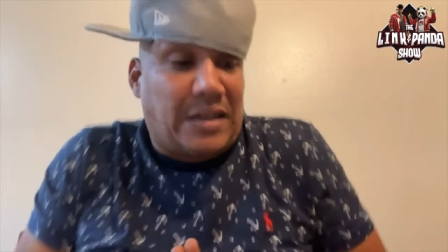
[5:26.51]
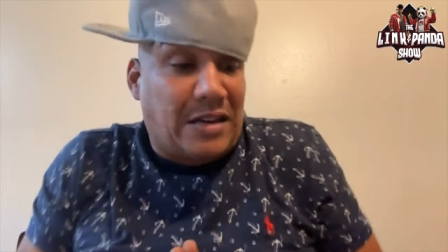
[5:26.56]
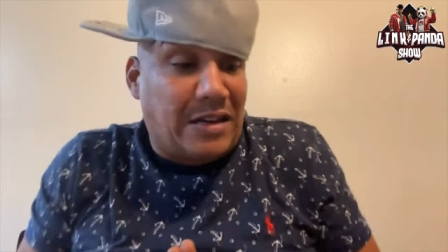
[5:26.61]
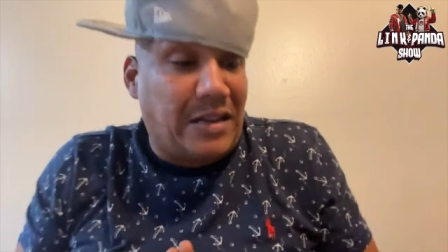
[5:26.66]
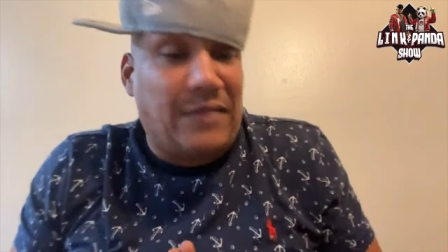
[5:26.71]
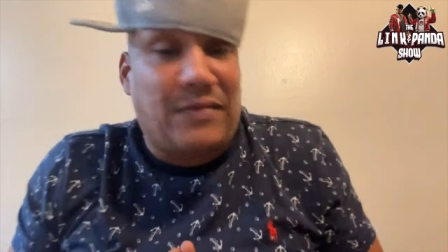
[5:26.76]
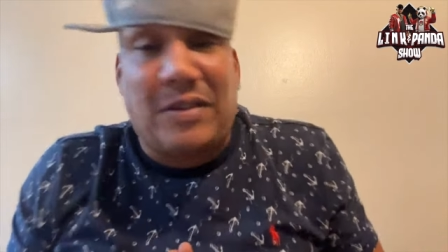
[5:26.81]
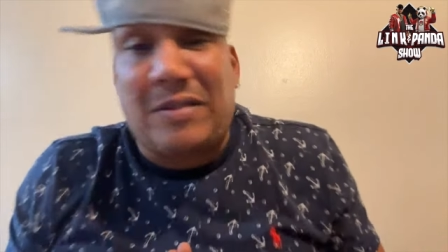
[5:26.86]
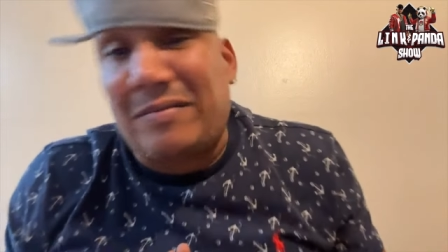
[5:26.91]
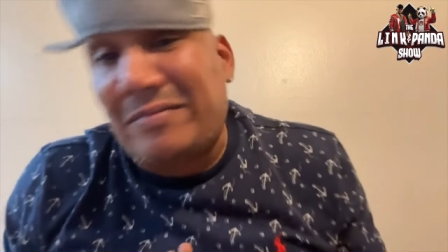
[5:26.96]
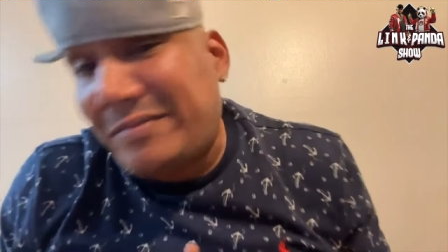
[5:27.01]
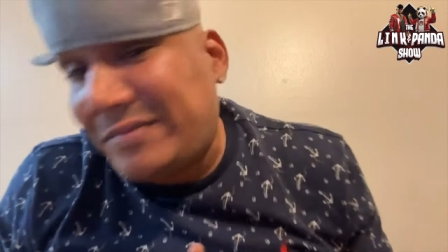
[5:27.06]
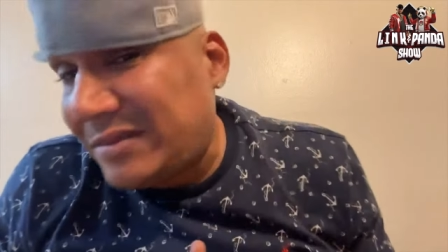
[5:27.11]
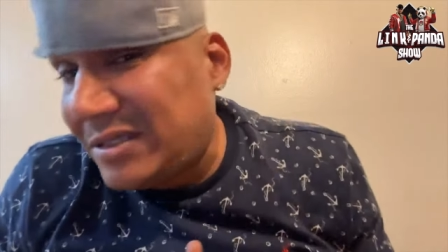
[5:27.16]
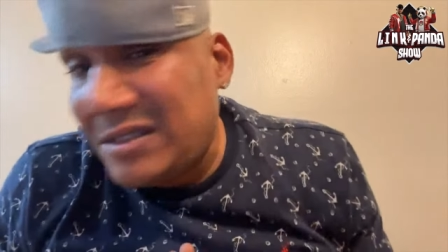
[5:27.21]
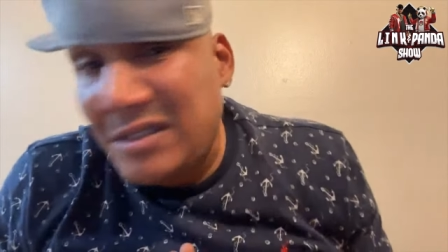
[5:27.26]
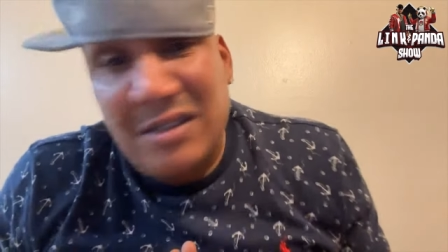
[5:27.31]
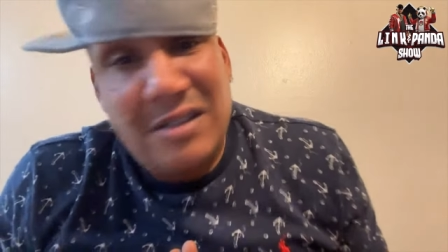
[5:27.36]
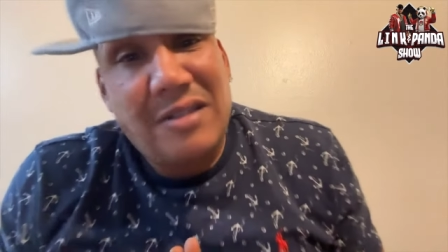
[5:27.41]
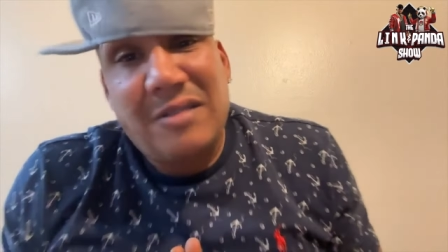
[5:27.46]
there to even
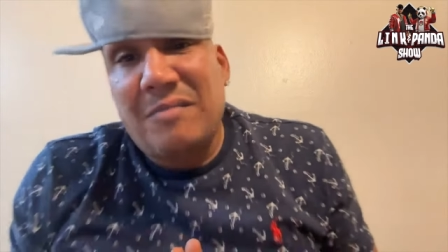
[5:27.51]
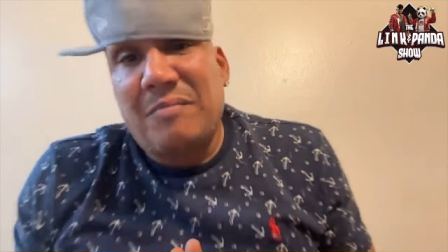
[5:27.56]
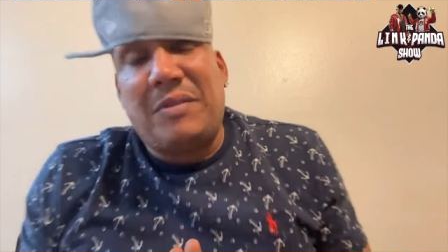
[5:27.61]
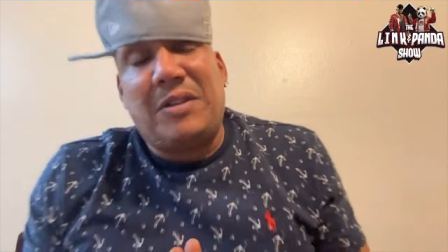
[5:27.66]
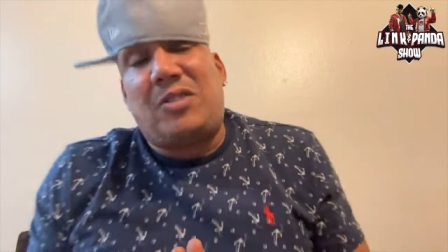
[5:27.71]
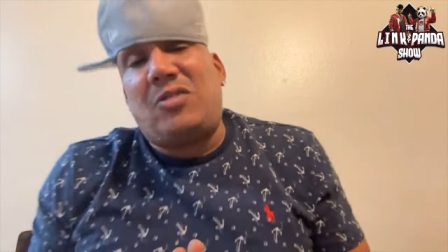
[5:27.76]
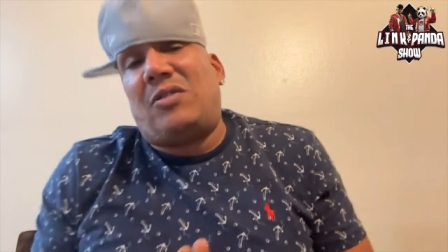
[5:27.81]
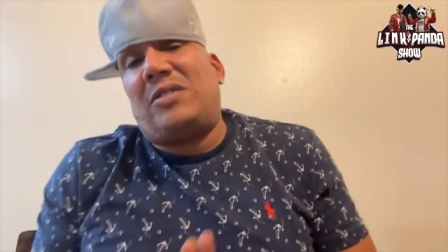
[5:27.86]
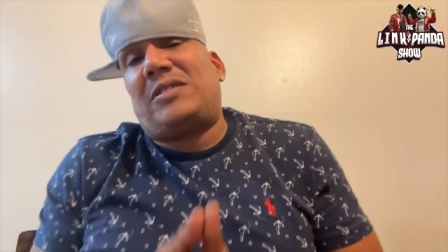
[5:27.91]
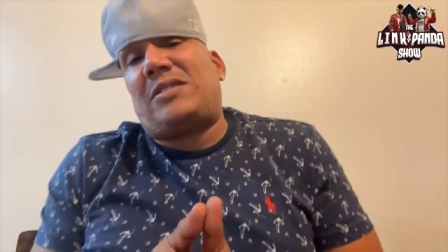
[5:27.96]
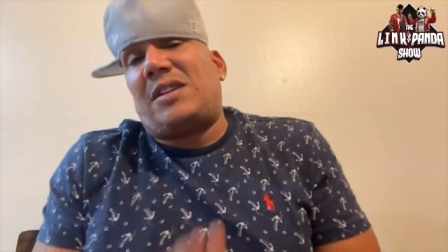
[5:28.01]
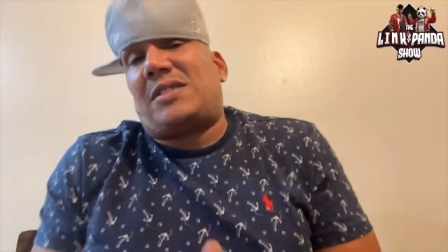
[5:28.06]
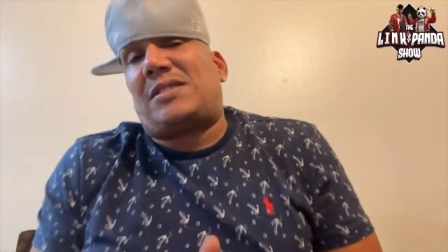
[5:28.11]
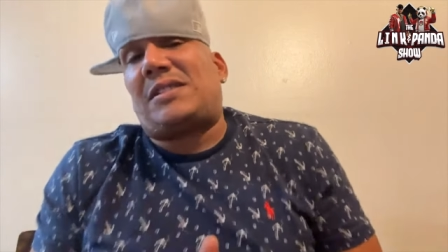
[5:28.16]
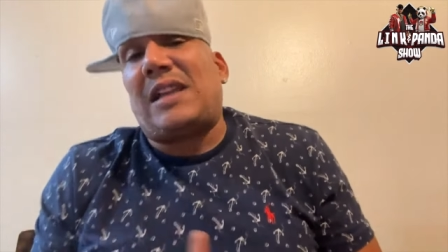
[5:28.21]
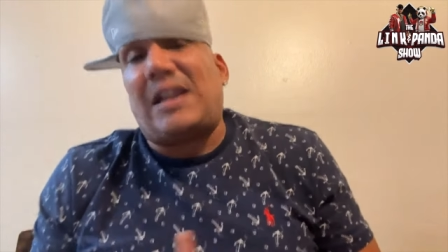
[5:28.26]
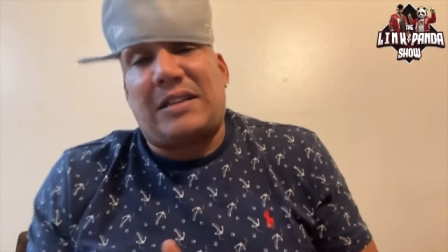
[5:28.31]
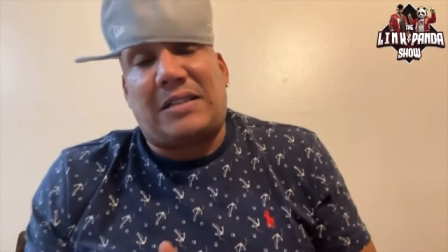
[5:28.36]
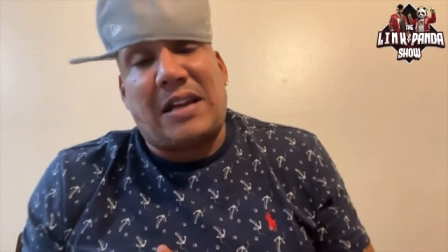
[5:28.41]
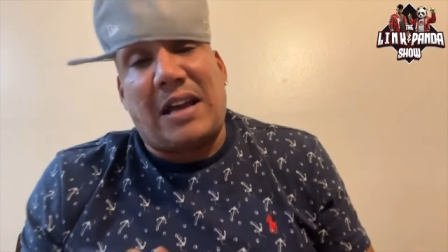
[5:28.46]
be doing
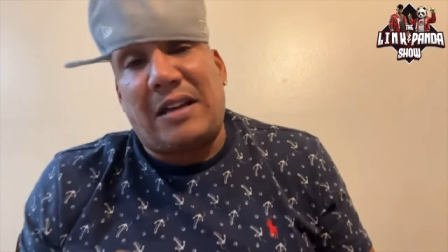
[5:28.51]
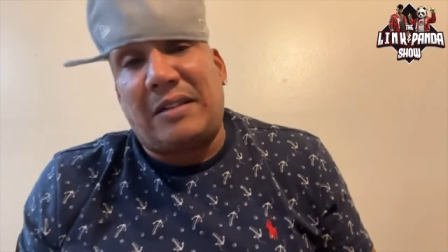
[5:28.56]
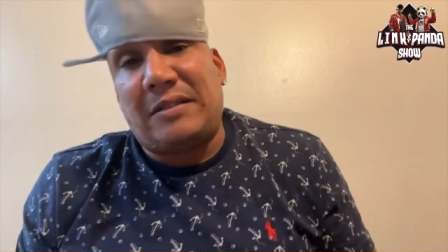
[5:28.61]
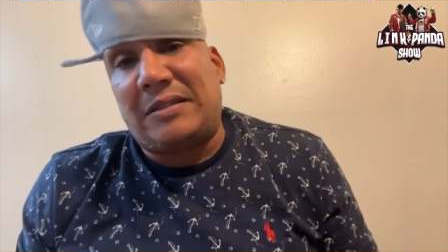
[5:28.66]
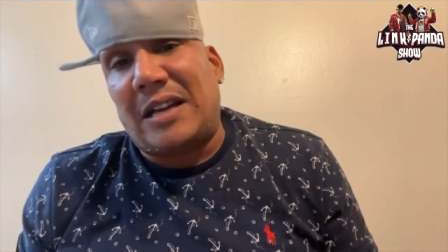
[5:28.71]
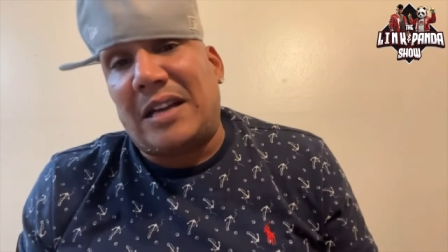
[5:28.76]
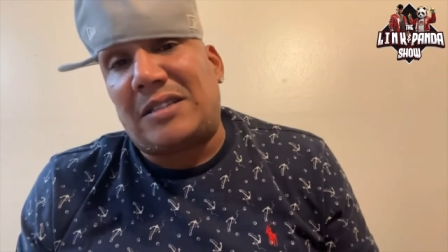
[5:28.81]
things like that.